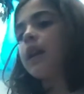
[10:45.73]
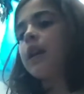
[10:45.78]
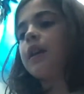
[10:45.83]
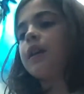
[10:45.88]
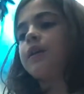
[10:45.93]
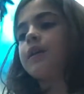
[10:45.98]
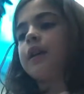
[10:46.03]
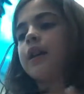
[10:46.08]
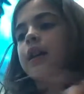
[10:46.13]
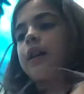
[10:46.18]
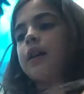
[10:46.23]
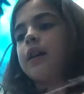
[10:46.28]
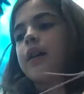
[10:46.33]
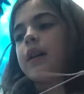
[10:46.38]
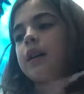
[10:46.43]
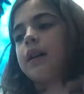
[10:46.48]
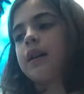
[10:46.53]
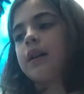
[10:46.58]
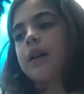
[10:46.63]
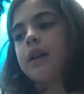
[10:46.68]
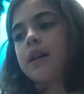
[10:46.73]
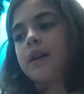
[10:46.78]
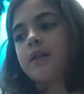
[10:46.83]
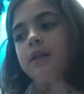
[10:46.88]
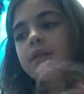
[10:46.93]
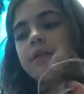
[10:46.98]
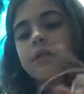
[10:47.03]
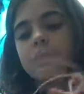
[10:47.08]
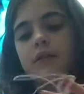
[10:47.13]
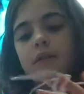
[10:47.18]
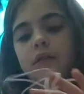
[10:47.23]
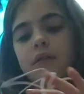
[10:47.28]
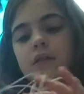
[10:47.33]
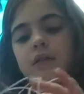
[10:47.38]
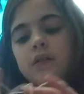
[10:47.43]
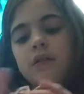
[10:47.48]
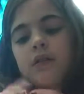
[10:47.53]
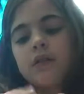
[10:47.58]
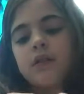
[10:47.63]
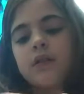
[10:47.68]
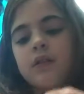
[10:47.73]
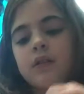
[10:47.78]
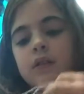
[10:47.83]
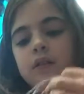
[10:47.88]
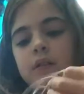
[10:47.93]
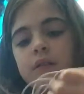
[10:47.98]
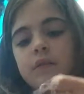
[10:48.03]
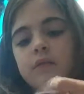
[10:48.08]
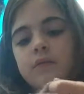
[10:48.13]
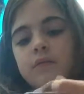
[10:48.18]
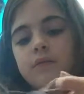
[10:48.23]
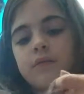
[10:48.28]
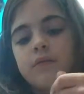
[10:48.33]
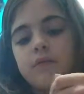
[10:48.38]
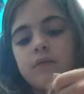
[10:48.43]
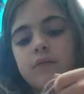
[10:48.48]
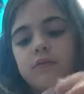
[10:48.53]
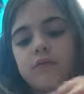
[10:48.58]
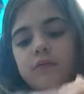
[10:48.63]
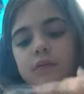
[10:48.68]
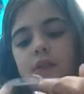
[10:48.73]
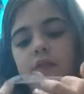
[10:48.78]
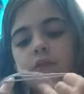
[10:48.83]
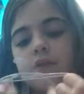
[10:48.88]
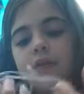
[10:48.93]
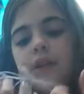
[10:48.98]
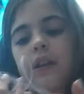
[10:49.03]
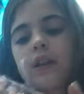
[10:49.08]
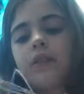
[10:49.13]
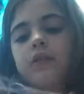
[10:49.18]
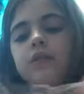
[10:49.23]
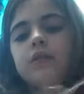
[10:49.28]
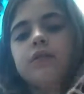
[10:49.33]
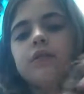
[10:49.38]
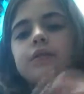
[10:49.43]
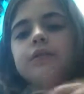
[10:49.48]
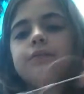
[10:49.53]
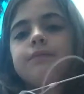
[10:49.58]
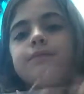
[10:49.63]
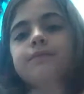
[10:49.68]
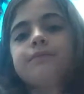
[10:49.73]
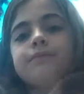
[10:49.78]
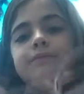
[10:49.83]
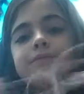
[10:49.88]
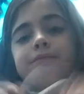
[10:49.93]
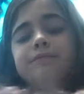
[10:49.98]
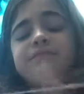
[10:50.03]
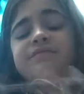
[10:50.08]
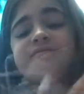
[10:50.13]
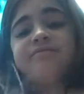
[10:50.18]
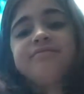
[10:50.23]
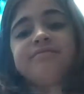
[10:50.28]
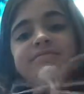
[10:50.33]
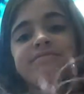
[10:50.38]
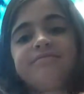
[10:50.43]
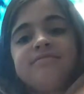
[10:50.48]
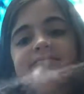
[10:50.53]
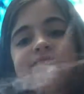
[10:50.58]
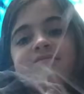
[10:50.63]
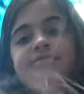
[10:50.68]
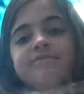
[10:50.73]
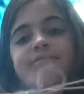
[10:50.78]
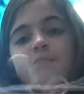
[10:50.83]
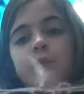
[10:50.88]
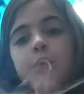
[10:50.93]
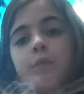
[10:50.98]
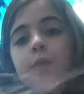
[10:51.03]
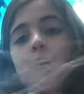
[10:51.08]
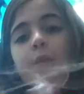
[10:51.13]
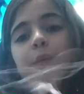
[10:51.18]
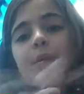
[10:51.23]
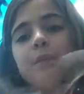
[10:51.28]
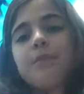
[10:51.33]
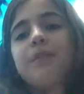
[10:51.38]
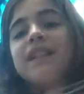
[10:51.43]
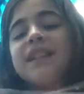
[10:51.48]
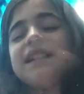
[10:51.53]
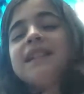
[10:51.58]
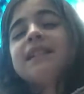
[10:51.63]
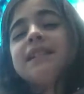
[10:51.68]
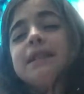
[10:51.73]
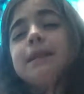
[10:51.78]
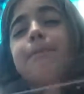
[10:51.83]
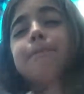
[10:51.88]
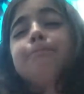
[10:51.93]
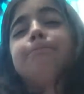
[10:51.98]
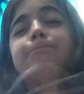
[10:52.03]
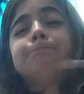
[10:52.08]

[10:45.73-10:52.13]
And then I have, oh, these are tangled. One moment, please.